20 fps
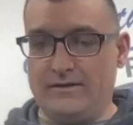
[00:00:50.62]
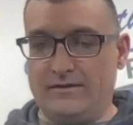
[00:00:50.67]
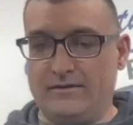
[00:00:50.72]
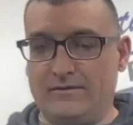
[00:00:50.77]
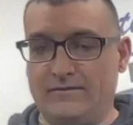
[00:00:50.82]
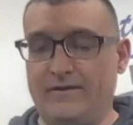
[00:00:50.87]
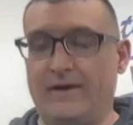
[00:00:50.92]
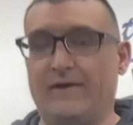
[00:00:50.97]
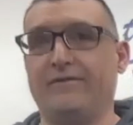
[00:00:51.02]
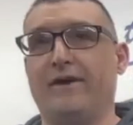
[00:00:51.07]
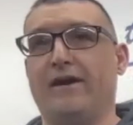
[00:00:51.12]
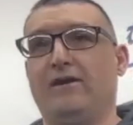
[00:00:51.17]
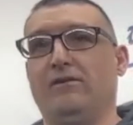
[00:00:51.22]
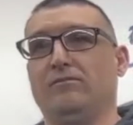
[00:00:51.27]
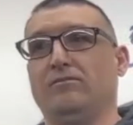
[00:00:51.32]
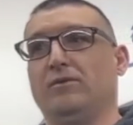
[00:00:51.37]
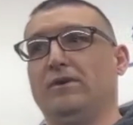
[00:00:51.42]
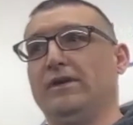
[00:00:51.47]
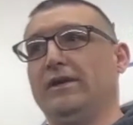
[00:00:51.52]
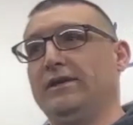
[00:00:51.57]
found
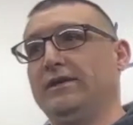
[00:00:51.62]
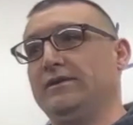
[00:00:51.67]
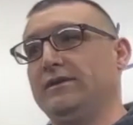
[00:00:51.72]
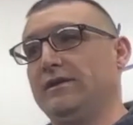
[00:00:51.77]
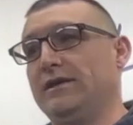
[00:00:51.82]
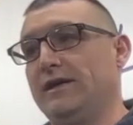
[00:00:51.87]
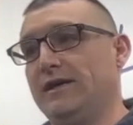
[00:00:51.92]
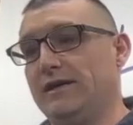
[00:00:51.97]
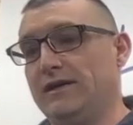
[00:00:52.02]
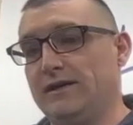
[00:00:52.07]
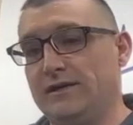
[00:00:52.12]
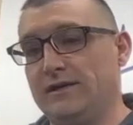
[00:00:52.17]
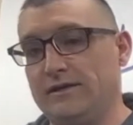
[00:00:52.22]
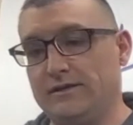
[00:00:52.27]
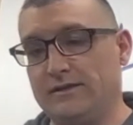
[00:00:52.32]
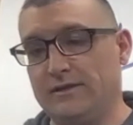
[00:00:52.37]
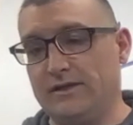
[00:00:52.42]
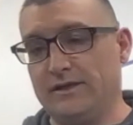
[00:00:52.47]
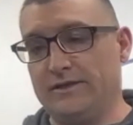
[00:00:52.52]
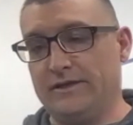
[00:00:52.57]
out what
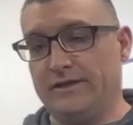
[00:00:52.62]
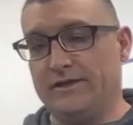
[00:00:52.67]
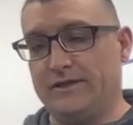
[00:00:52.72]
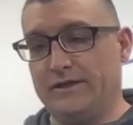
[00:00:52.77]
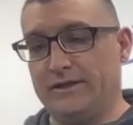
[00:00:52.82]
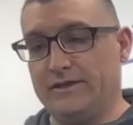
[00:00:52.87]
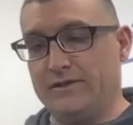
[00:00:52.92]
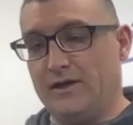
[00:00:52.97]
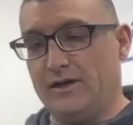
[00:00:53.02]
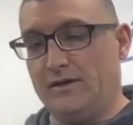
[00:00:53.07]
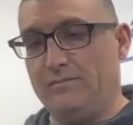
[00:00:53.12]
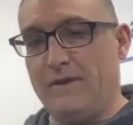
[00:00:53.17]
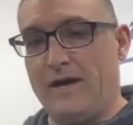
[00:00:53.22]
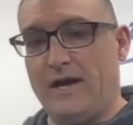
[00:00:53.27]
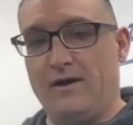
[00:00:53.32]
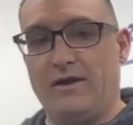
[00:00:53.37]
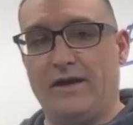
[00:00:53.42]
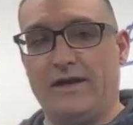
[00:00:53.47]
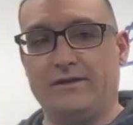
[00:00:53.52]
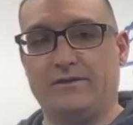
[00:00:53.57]
addiction is all
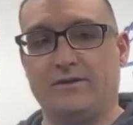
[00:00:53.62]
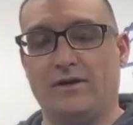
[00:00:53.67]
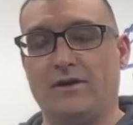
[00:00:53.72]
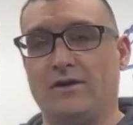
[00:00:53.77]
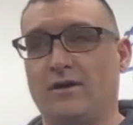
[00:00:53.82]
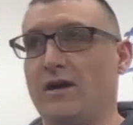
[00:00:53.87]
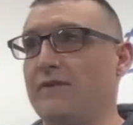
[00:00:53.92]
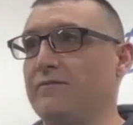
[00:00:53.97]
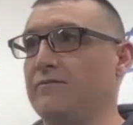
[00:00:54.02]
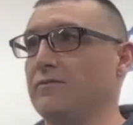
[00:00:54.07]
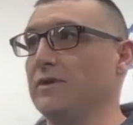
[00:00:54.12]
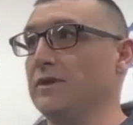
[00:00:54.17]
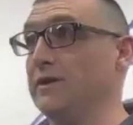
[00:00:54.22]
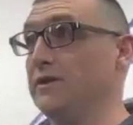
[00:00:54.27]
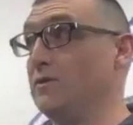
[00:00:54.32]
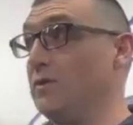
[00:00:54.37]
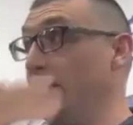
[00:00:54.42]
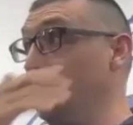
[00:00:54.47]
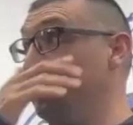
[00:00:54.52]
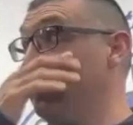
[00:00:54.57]
about. I started off really
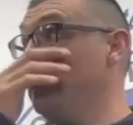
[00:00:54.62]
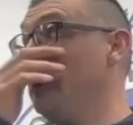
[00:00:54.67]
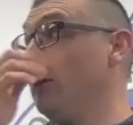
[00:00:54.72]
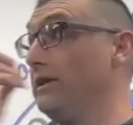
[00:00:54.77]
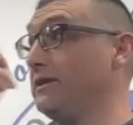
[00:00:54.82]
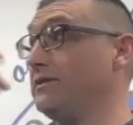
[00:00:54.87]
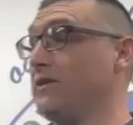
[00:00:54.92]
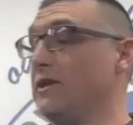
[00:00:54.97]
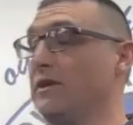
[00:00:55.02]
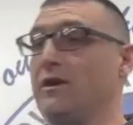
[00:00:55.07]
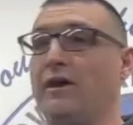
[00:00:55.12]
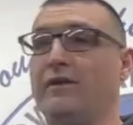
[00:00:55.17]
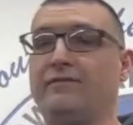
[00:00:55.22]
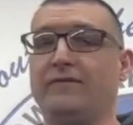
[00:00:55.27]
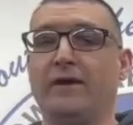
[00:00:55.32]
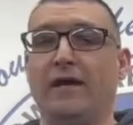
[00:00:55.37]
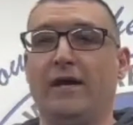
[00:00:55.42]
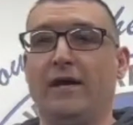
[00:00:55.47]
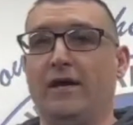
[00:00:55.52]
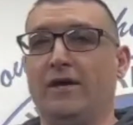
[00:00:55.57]
quick. I started
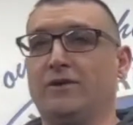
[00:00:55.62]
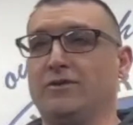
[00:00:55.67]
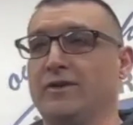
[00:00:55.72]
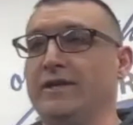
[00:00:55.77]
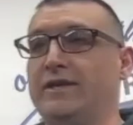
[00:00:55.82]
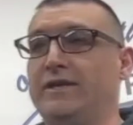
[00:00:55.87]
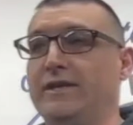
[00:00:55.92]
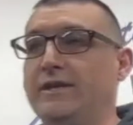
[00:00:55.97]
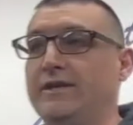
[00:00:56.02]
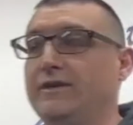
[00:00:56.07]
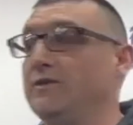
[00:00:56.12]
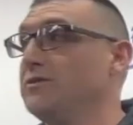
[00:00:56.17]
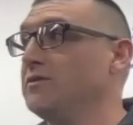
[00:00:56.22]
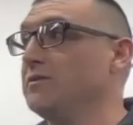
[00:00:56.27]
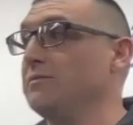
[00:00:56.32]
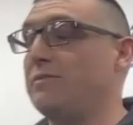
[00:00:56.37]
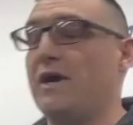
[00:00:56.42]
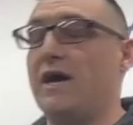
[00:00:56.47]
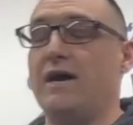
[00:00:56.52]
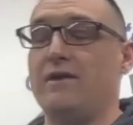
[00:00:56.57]
off drinking and
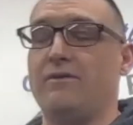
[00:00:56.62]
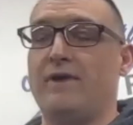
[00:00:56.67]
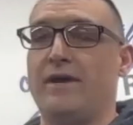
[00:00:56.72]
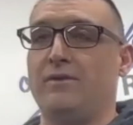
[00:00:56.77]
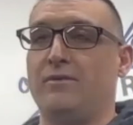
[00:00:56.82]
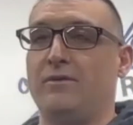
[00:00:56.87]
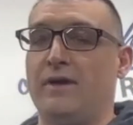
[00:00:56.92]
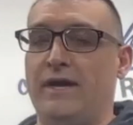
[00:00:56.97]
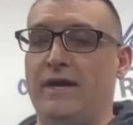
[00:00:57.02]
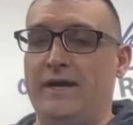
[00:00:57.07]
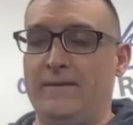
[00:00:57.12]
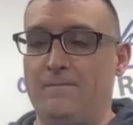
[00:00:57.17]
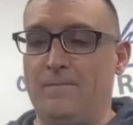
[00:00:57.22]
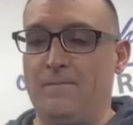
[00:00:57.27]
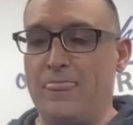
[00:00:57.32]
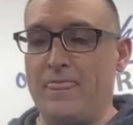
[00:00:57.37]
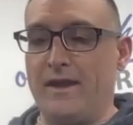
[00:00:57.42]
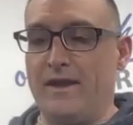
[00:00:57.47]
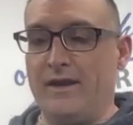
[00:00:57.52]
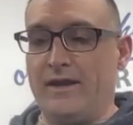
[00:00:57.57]
using pot right away,
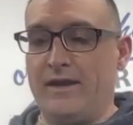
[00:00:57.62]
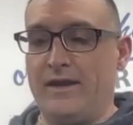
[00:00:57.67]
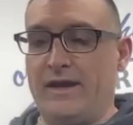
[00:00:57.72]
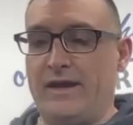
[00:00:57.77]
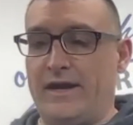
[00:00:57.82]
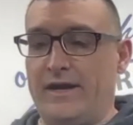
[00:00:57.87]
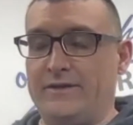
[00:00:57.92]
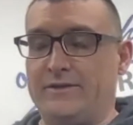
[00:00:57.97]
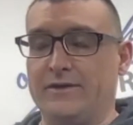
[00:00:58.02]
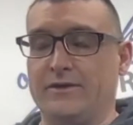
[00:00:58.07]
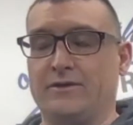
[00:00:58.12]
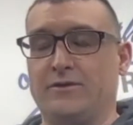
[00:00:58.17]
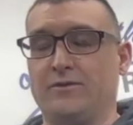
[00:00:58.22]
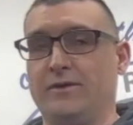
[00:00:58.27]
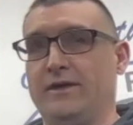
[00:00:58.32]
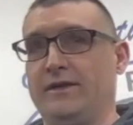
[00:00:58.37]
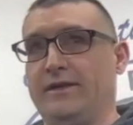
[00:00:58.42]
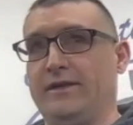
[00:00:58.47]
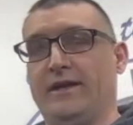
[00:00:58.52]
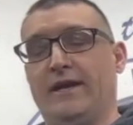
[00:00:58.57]
and I took to
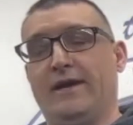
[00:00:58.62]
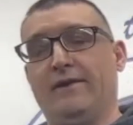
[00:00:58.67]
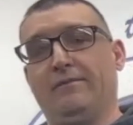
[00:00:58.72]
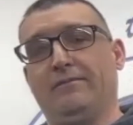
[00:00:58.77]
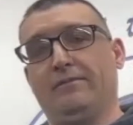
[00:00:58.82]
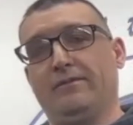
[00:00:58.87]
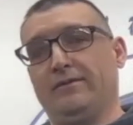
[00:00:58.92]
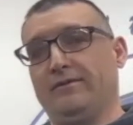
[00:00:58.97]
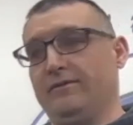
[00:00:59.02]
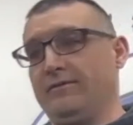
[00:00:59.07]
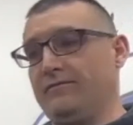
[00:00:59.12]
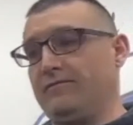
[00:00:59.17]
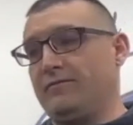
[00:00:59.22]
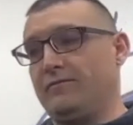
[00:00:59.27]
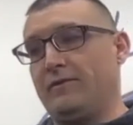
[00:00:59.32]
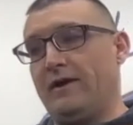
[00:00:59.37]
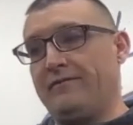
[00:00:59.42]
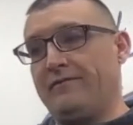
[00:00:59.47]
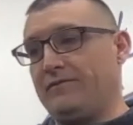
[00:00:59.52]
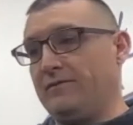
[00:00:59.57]
it, and
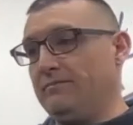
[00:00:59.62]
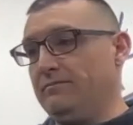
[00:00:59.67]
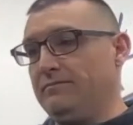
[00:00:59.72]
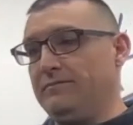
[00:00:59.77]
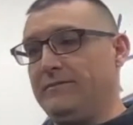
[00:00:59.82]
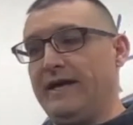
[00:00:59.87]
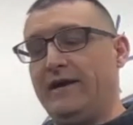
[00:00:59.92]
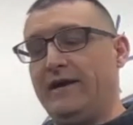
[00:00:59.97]
right from day